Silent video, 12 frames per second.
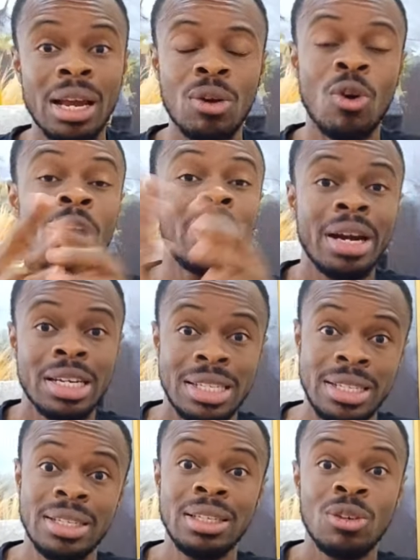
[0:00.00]

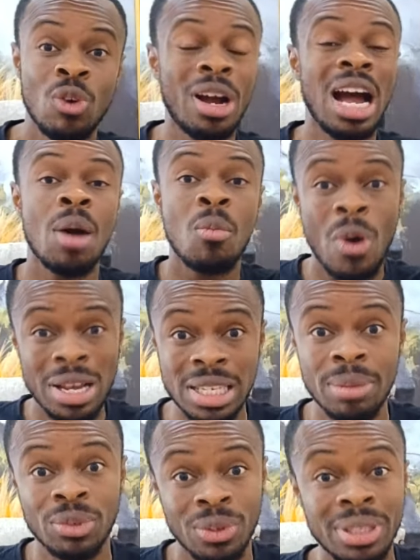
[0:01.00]
Congress. Kokam
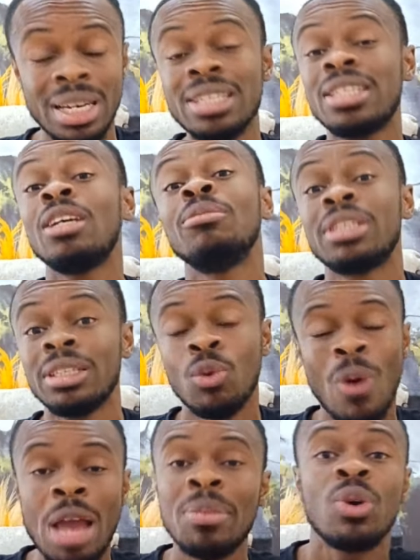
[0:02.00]
wasem no. The same thing.
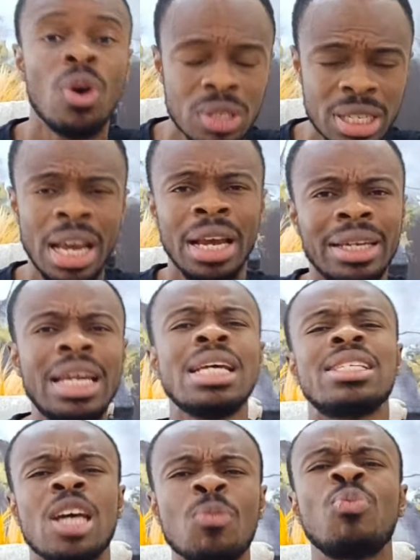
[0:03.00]
Why? Because they
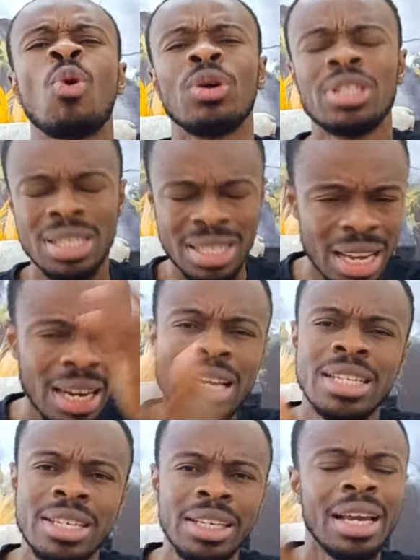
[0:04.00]
support
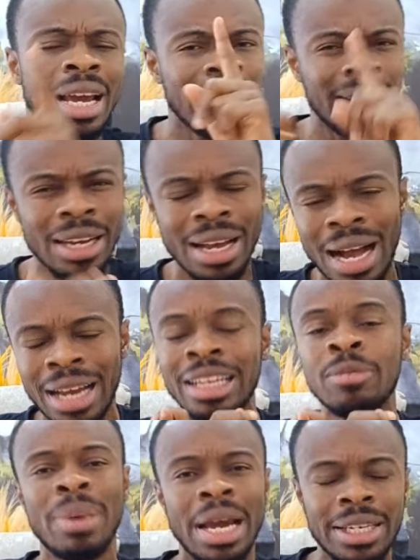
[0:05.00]
Zelensky and they are
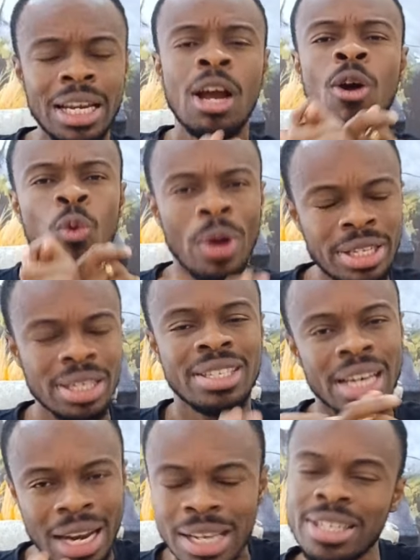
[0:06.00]
in bed with
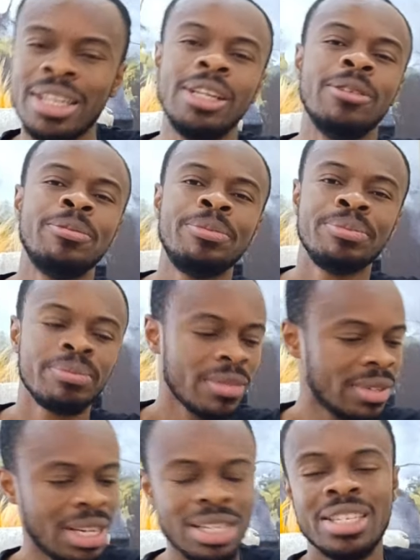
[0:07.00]
Zelensky.
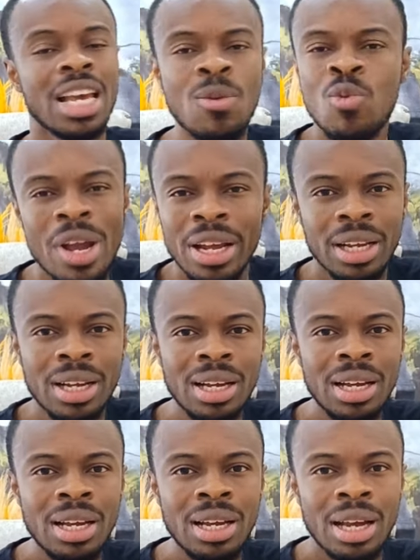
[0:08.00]
The same way.
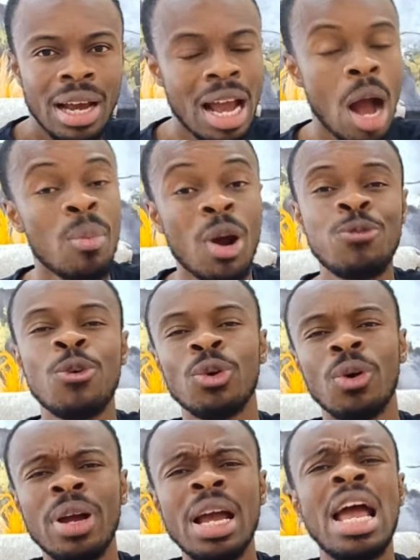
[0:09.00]
Hey,
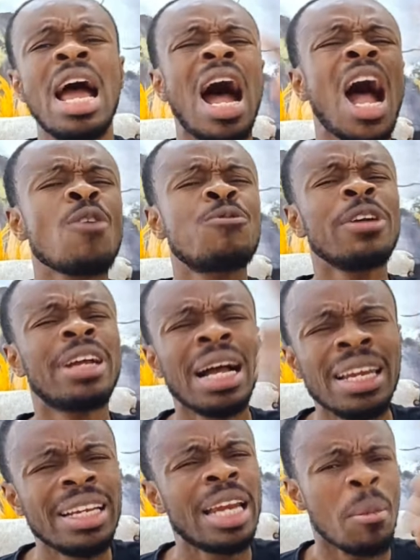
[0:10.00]
Abrofono,
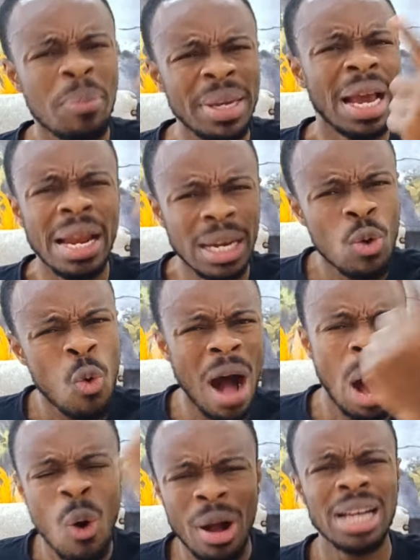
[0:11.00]
African leader BND who
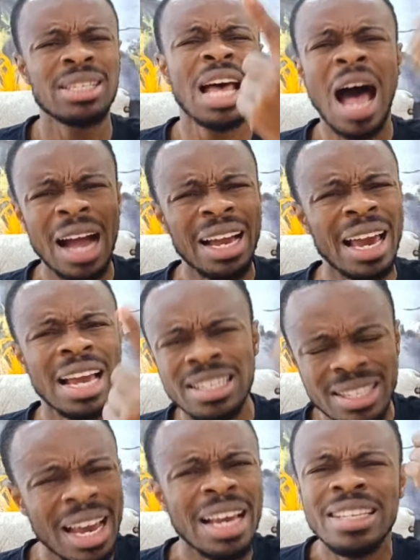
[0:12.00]
are okasa
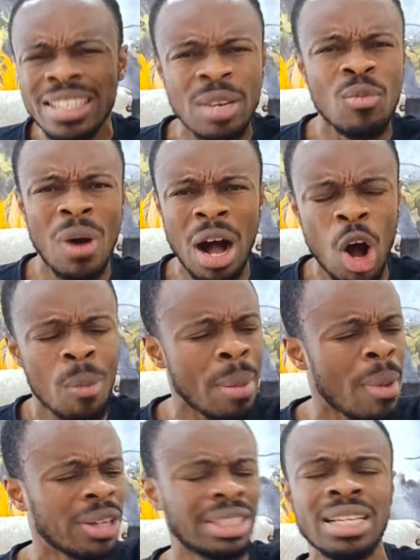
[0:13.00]
against gayism wa
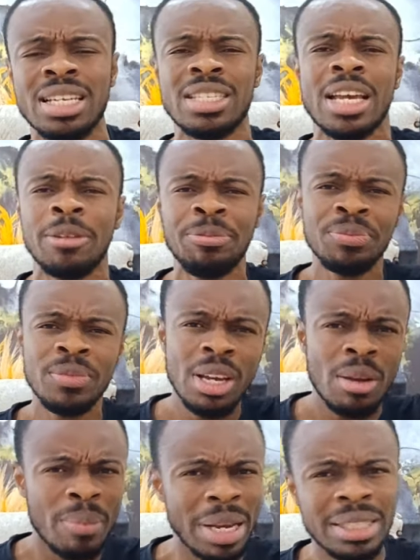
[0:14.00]
obema chance say
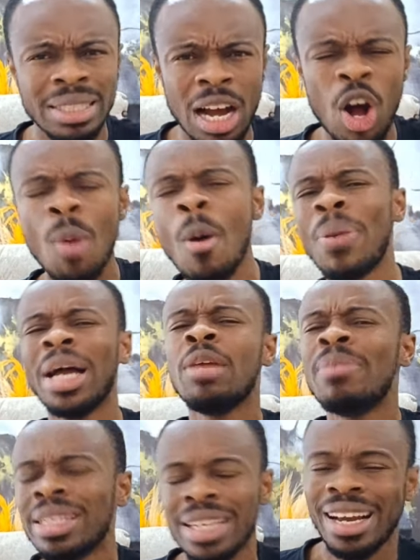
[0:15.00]
bejina omo
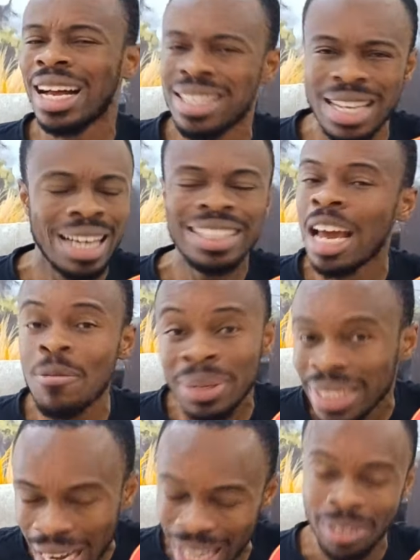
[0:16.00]
parliament ekasa there be
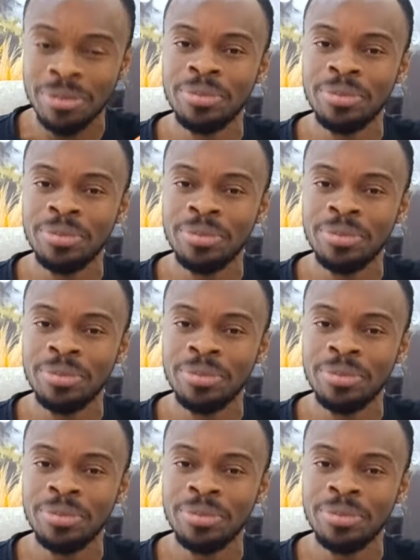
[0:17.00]
that.